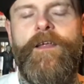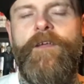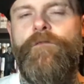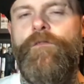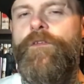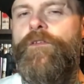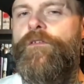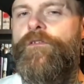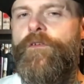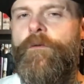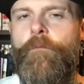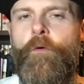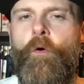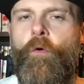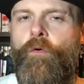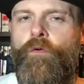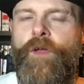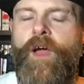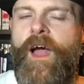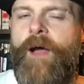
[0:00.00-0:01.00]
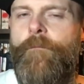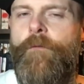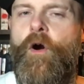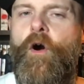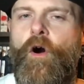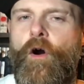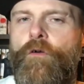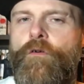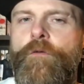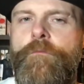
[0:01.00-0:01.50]
and even some old
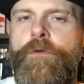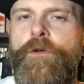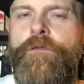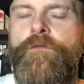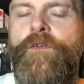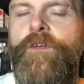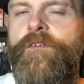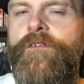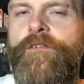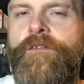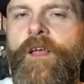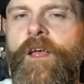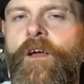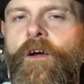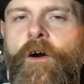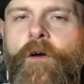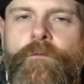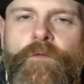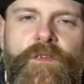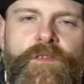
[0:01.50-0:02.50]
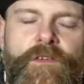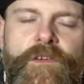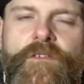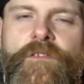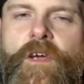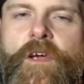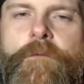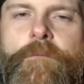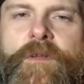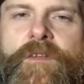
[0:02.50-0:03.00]
Hammer horror movies.
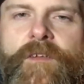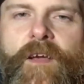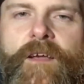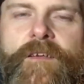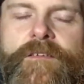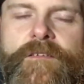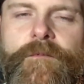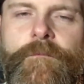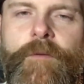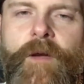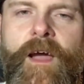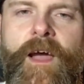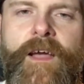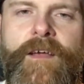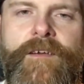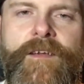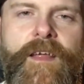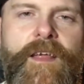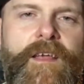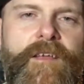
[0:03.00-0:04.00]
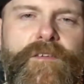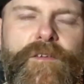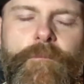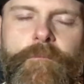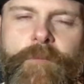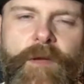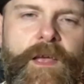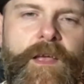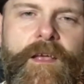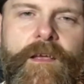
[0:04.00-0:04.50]
Obviously, Jeremy Dyson behind it,
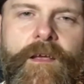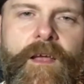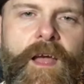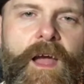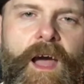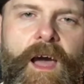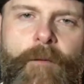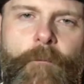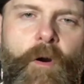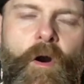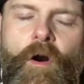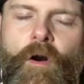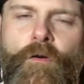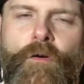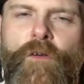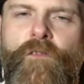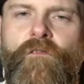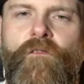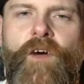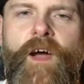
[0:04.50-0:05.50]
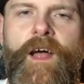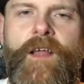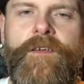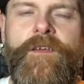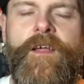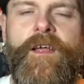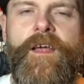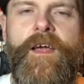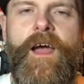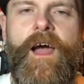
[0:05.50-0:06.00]
he's a big Hammer horror
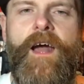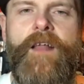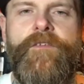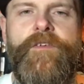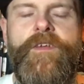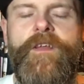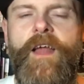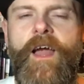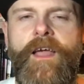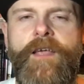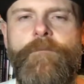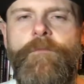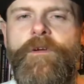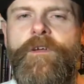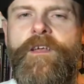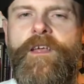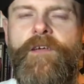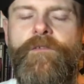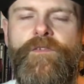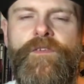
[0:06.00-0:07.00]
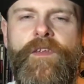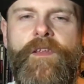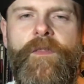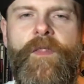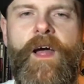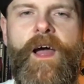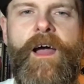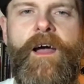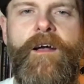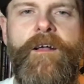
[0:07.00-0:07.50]
fan. Andy Nyman
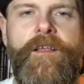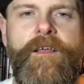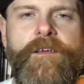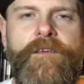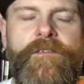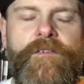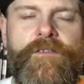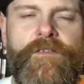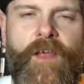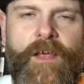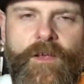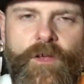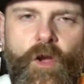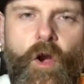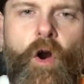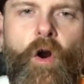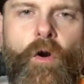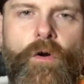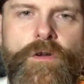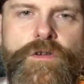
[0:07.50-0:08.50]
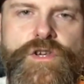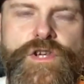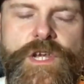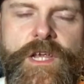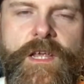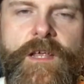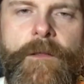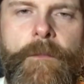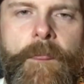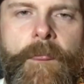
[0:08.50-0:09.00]
gives it that
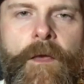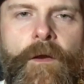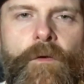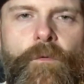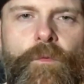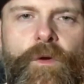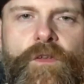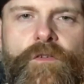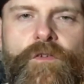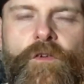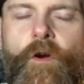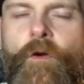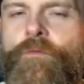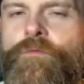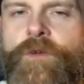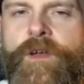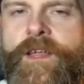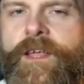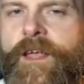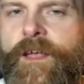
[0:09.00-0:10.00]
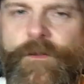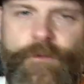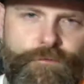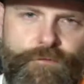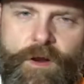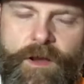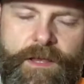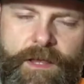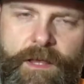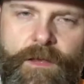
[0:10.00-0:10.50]
psychology, which only
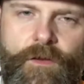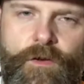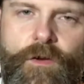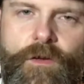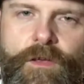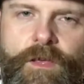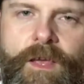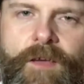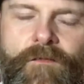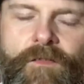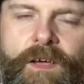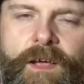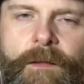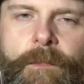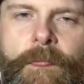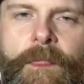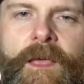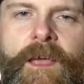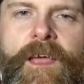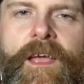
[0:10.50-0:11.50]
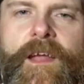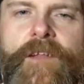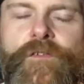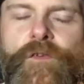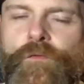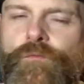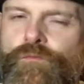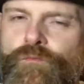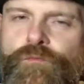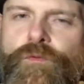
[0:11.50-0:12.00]
his writing could give it.
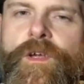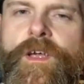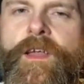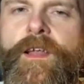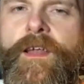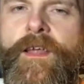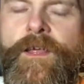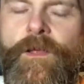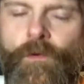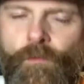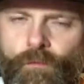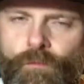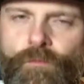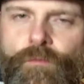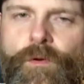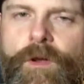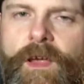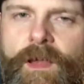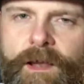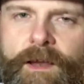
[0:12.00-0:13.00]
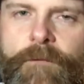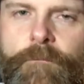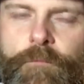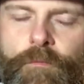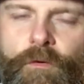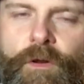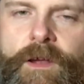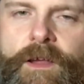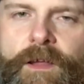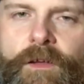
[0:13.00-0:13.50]
It's a really,
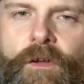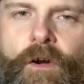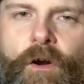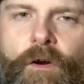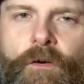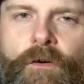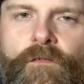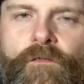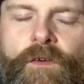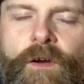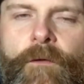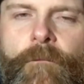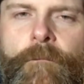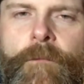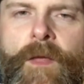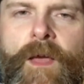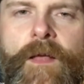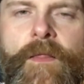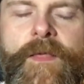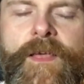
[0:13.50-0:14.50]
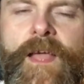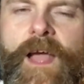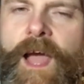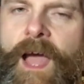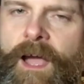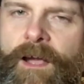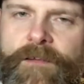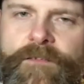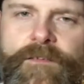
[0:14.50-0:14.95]
really brilliant horror film. The